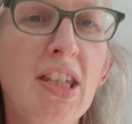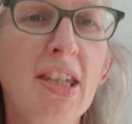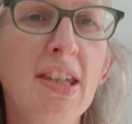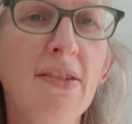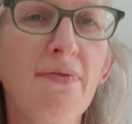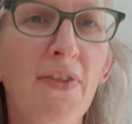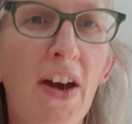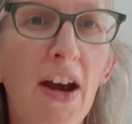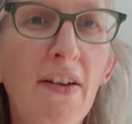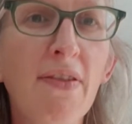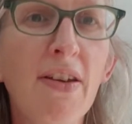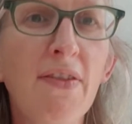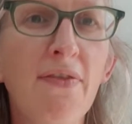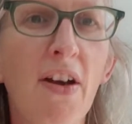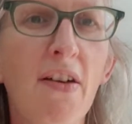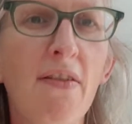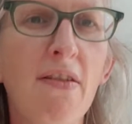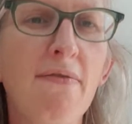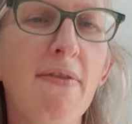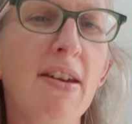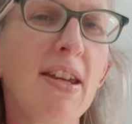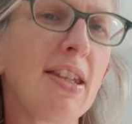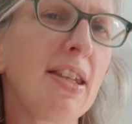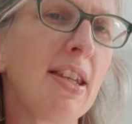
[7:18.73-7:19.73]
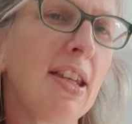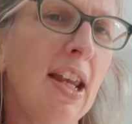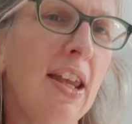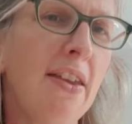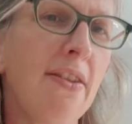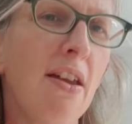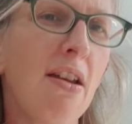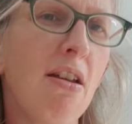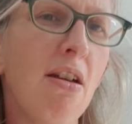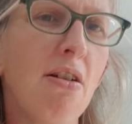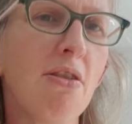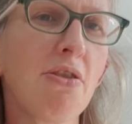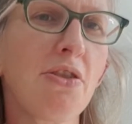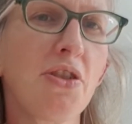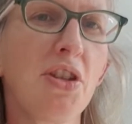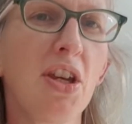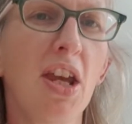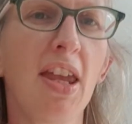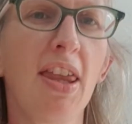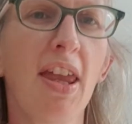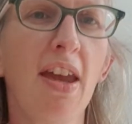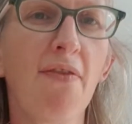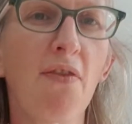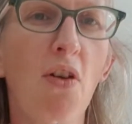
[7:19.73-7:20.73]
very, very recently in the last
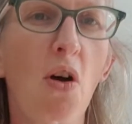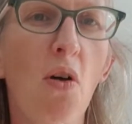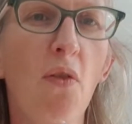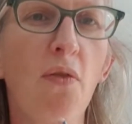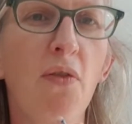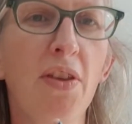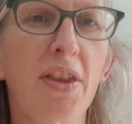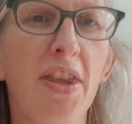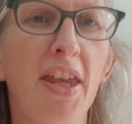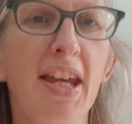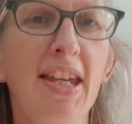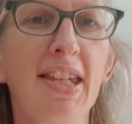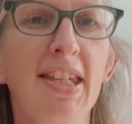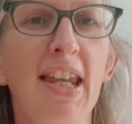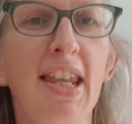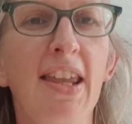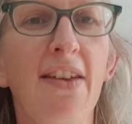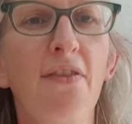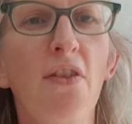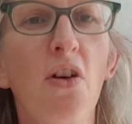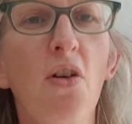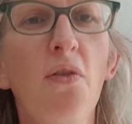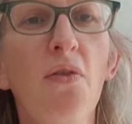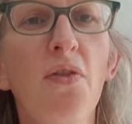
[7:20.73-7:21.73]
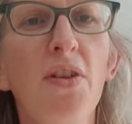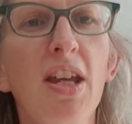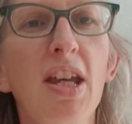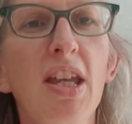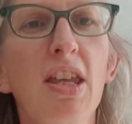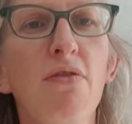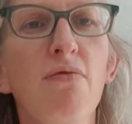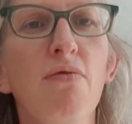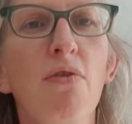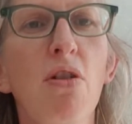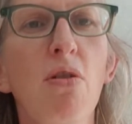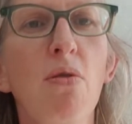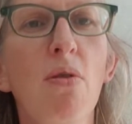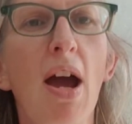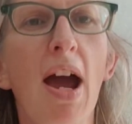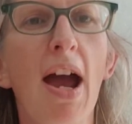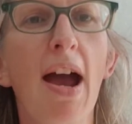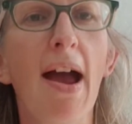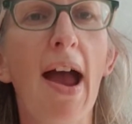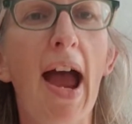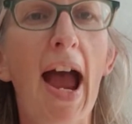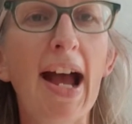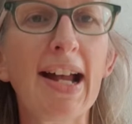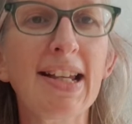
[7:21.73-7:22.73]
year, they've offered this, and they've offered it through
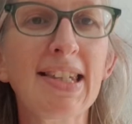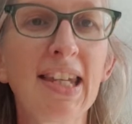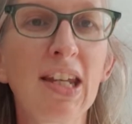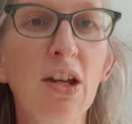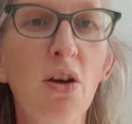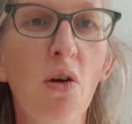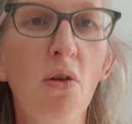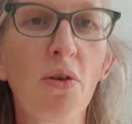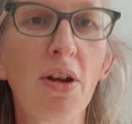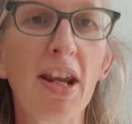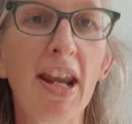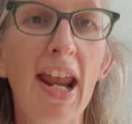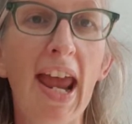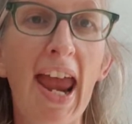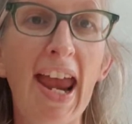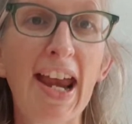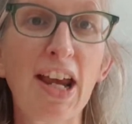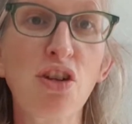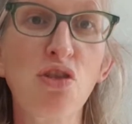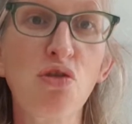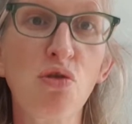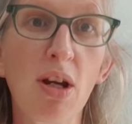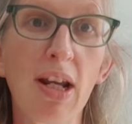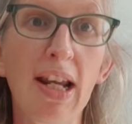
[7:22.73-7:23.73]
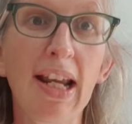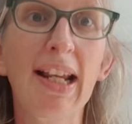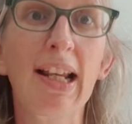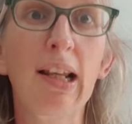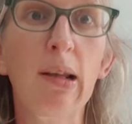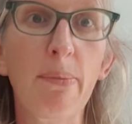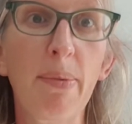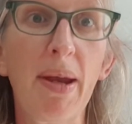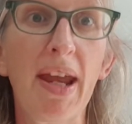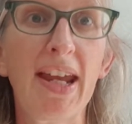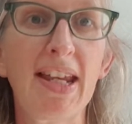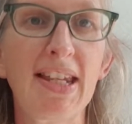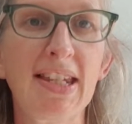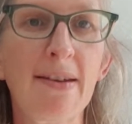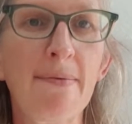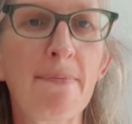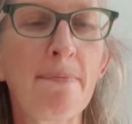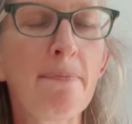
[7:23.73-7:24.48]
adding on an extra little bit.